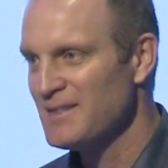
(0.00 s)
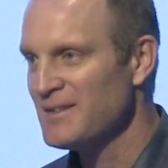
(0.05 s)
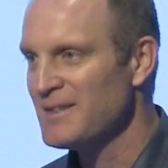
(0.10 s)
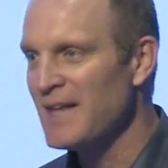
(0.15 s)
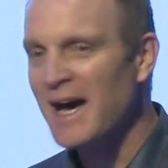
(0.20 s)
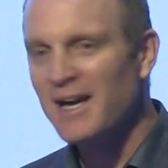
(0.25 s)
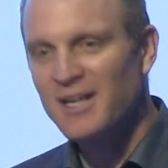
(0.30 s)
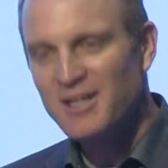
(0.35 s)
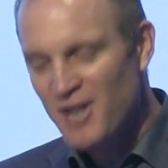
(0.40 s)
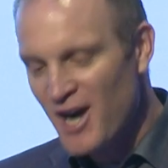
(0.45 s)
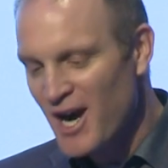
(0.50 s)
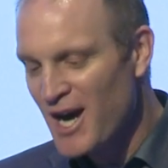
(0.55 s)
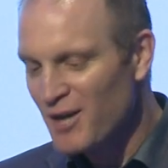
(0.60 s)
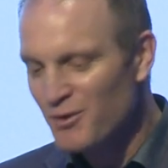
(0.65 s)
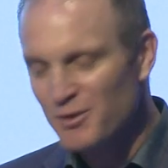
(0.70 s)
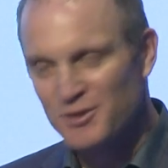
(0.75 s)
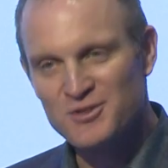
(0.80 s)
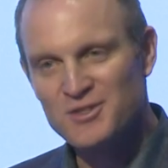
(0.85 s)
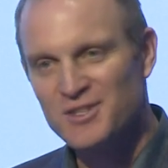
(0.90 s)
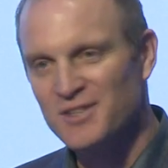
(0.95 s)
That car
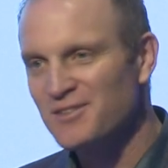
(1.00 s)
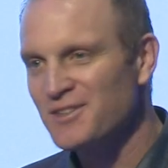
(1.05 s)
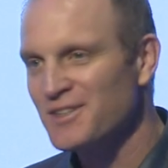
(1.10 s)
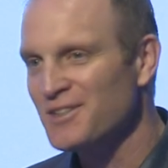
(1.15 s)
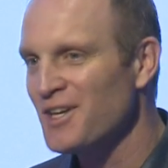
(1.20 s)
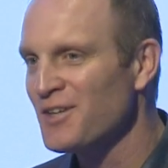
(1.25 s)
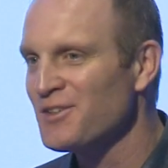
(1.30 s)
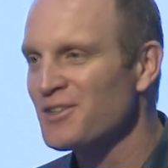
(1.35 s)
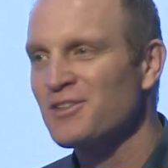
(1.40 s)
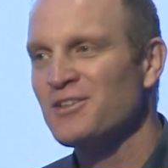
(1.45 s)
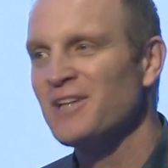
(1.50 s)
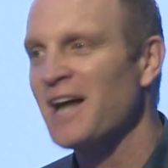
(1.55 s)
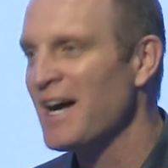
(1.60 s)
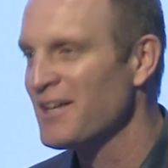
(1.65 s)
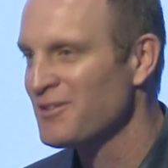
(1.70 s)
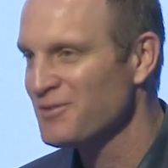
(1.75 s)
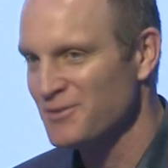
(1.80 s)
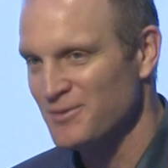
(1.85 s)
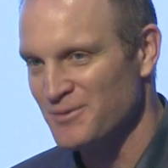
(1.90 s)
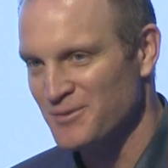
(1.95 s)
was just another
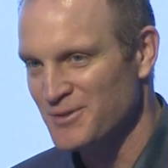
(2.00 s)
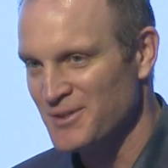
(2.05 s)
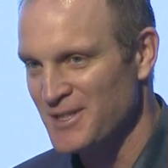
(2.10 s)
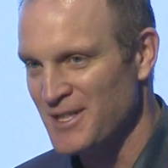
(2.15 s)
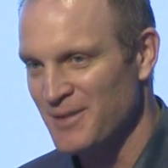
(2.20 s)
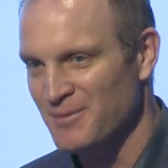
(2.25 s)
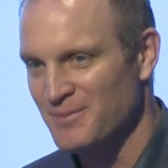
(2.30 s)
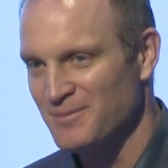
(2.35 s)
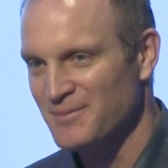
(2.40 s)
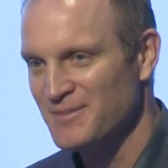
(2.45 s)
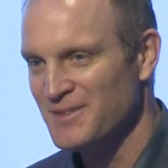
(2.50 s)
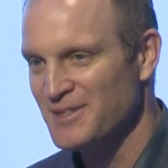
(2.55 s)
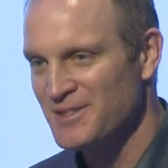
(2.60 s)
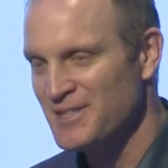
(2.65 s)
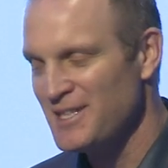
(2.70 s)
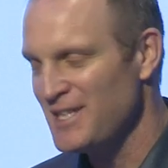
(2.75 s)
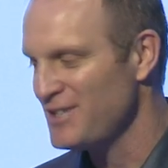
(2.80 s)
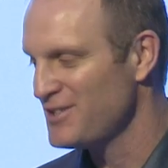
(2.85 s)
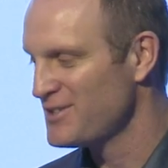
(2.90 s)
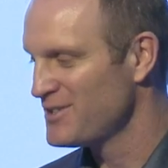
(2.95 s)
classroom for him to
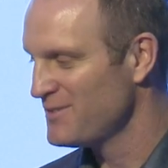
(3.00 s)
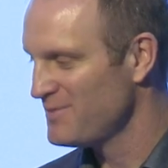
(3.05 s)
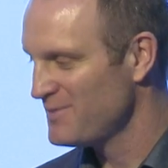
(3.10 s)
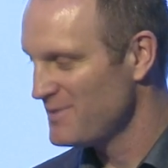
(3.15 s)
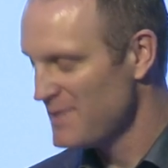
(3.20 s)
teach.